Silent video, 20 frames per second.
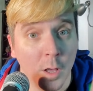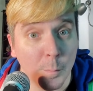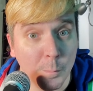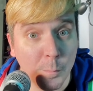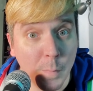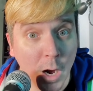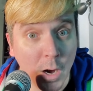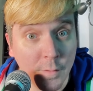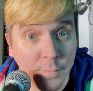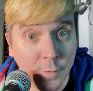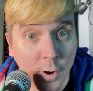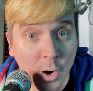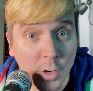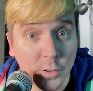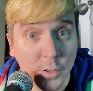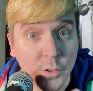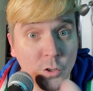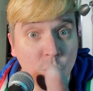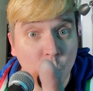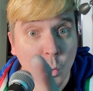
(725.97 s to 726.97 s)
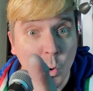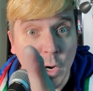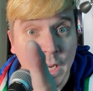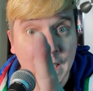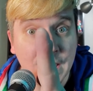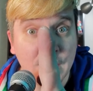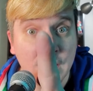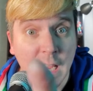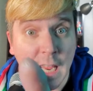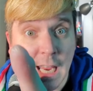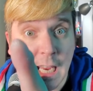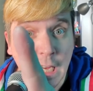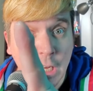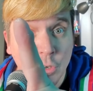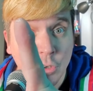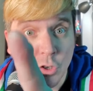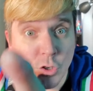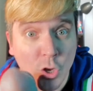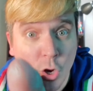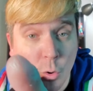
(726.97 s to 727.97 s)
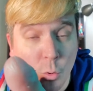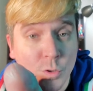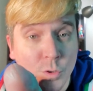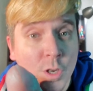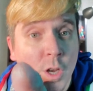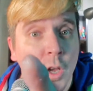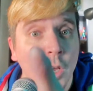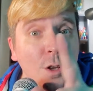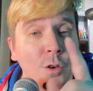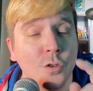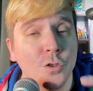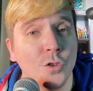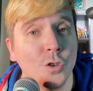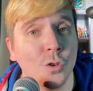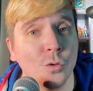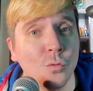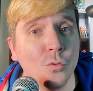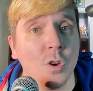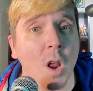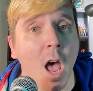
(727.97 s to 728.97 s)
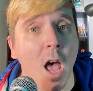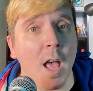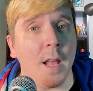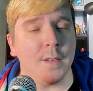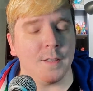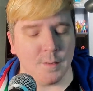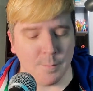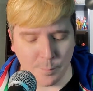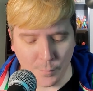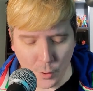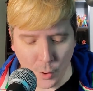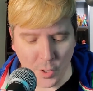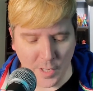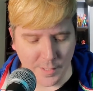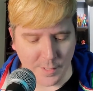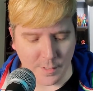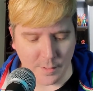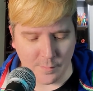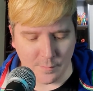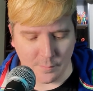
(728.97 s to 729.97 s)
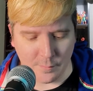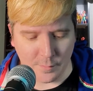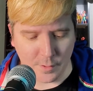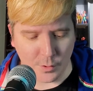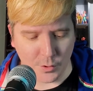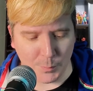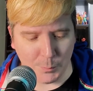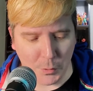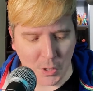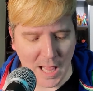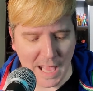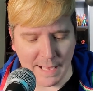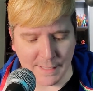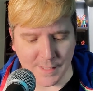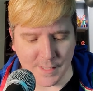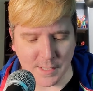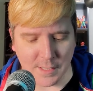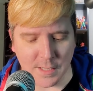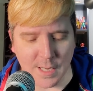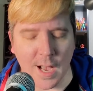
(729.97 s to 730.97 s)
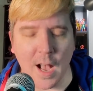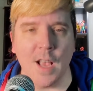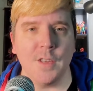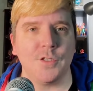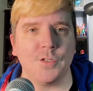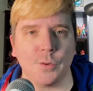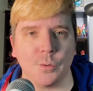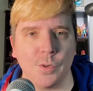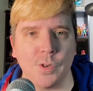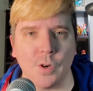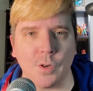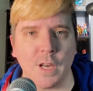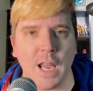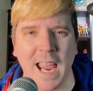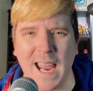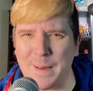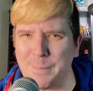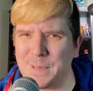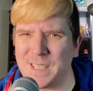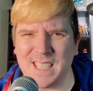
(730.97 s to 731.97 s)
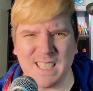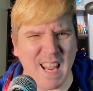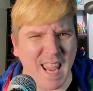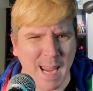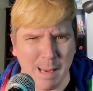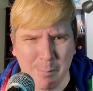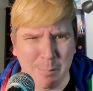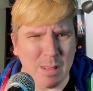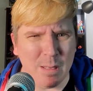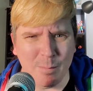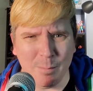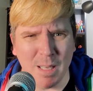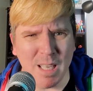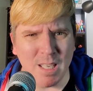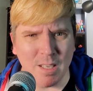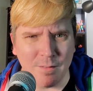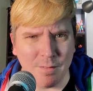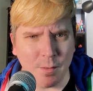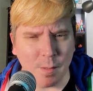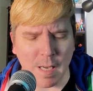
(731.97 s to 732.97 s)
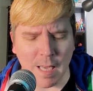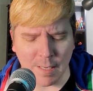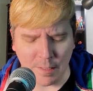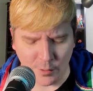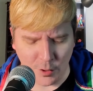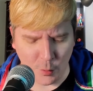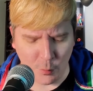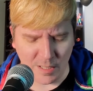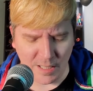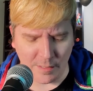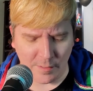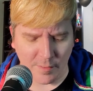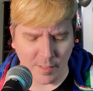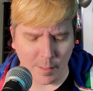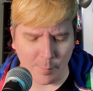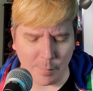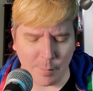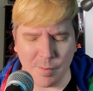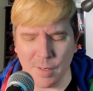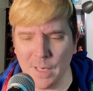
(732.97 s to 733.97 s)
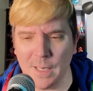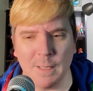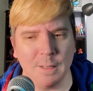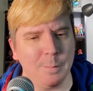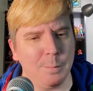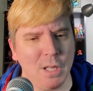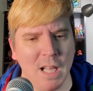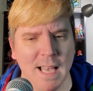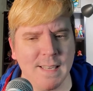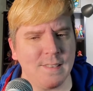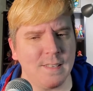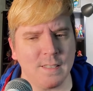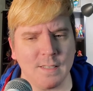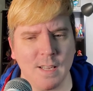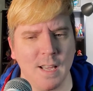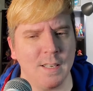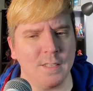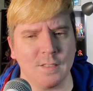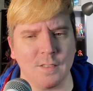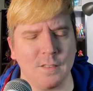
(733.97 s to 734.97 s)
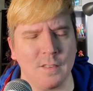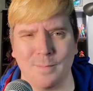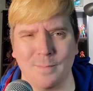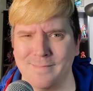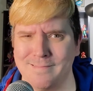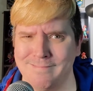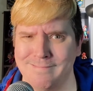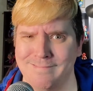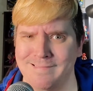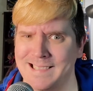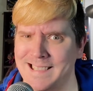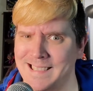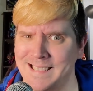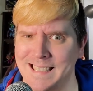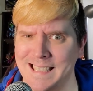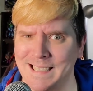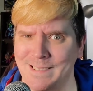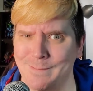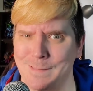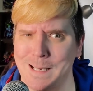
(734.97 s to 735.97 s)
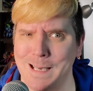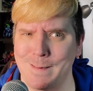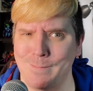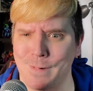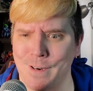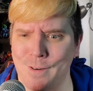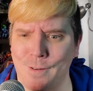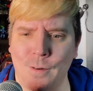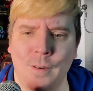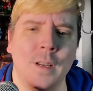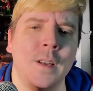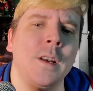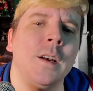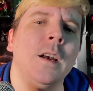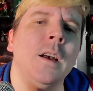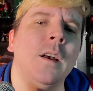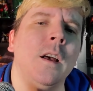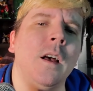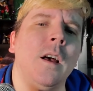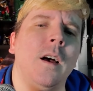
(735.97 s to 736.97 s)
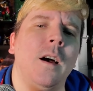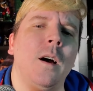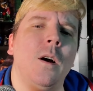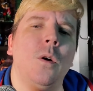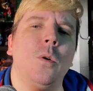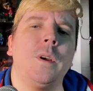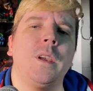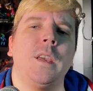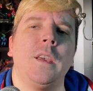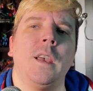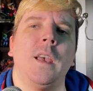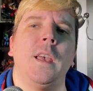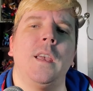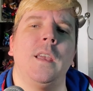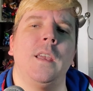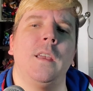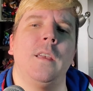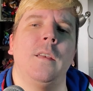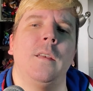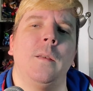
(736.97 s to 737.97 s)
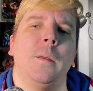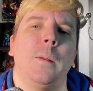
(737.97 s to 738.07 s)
McFarlane Toys, take note. Do not put those plastic ties through your capes. Tape them in if you got to do anything, but putting in the plastic ties through them, no, that's not okay, bro. Okay.